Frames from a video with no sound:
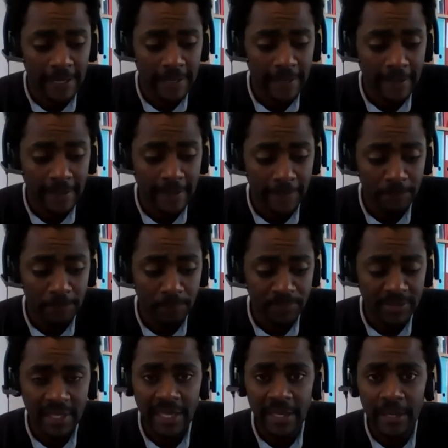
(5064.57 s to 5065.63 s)

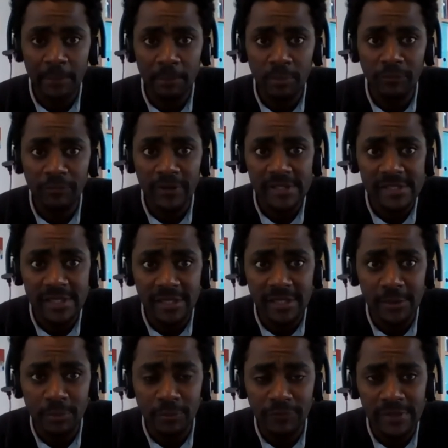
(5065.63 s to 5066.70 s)
And
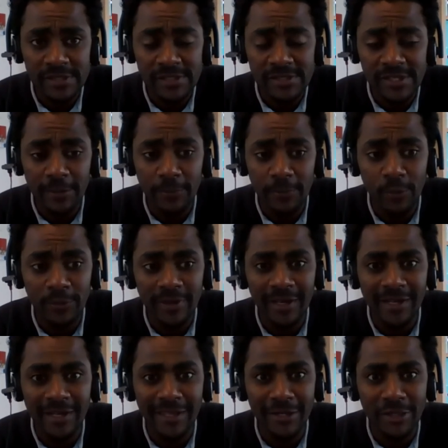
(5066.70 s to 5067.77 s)
Professor Szabó,
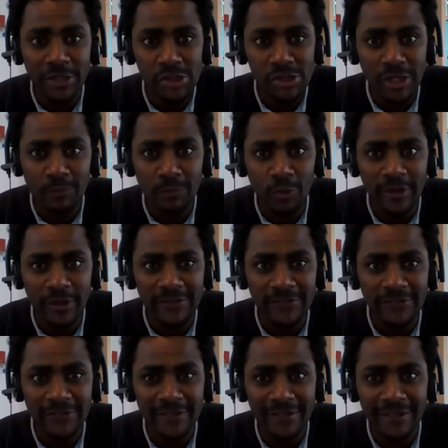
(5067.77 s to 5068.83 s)
any additional
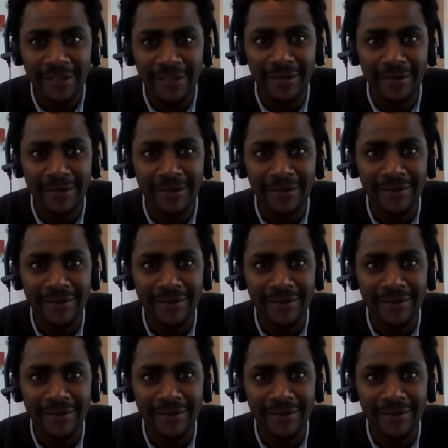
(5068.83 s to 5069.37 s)
points here?